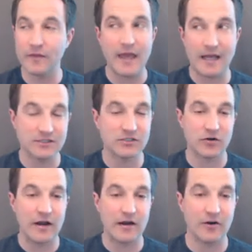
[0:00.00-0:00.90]
the gases in
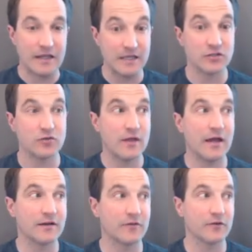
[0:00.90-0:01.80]
our air into
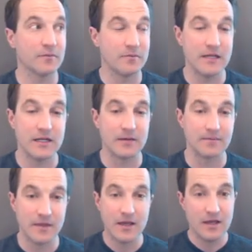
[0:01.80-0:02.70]
that different medium,